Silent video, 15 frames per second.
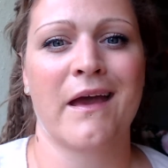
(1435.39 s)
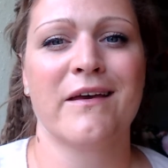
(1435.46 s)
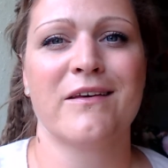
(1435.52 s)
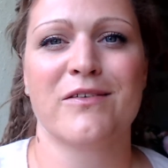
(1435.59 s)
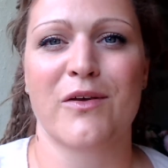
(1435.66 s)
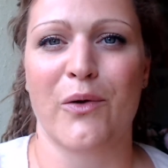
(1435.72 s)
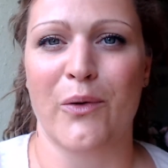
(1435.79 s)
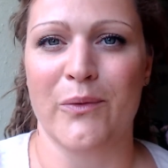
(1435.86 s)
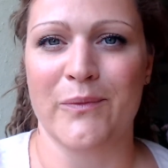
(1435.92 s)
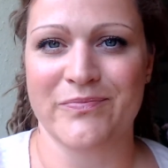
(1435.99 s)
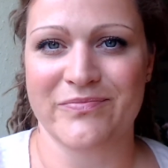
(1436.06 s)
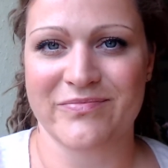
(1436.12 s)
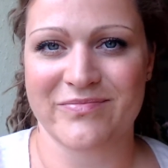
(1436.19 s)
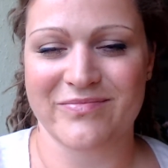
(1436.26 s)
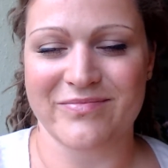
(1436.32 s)
So
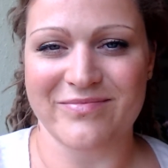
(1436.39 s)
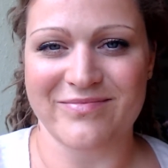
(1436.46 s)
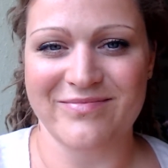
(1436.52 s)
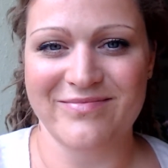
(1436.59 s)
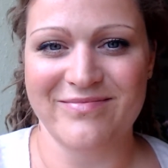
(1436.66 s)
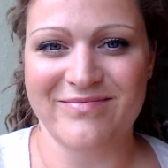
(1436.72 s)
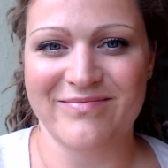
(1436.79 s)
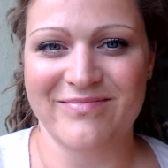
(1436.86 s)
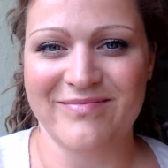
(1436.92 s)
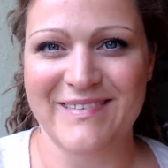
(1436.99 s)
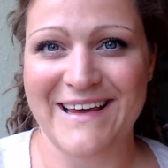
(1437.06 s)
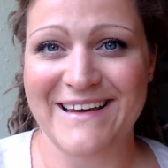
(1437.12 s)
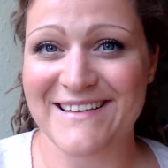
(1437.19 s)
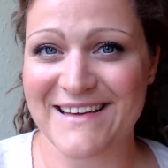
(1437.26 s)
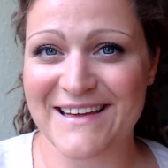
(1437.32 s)

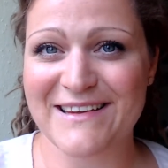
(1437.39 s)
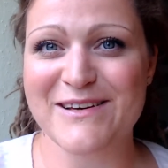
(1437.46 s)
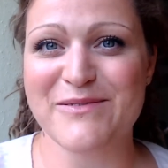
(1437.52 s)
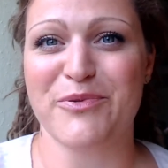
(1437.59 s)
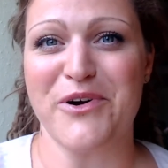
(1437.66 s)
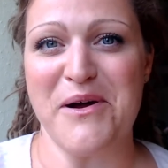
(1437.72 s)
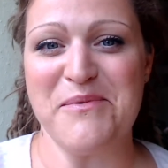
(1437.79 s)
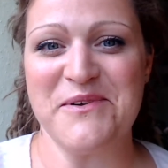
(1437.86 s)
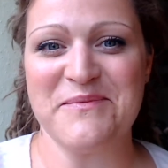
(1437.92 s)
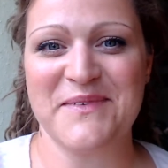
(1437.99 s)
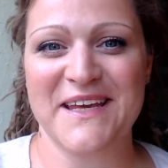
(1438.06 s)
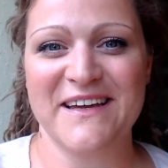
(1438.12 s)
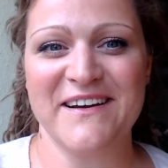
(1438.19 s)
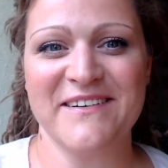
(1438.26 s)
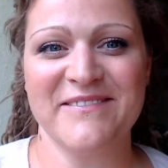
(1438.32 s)
see the problem
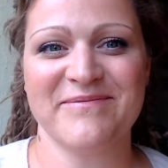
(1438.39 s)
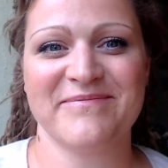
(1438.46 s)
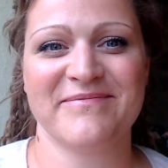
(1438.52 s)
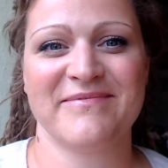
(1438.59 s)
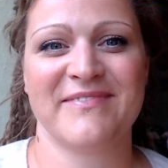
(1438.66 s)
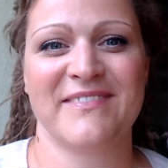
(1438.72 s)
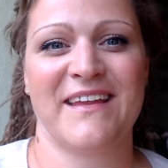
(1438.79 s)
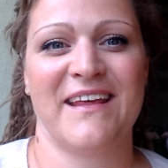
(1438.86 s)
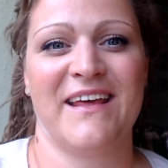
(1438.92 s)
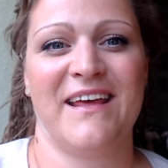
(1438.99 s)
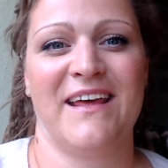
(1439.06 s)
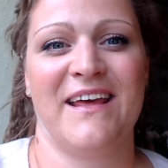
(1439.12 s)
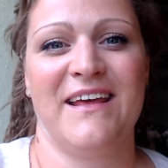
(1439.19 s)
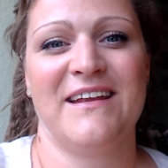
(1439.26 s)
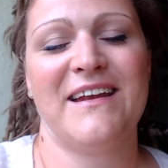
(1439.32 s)
here?
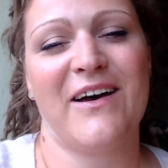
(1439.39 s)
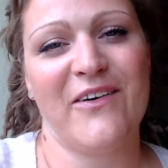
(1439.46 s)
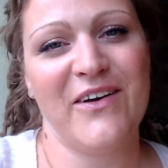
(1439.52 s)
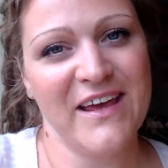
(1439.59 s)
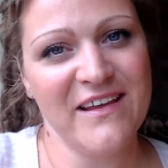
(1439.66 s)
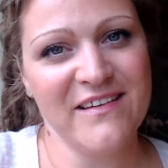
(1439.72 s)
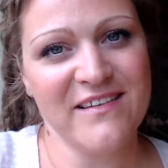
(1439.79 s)
Now his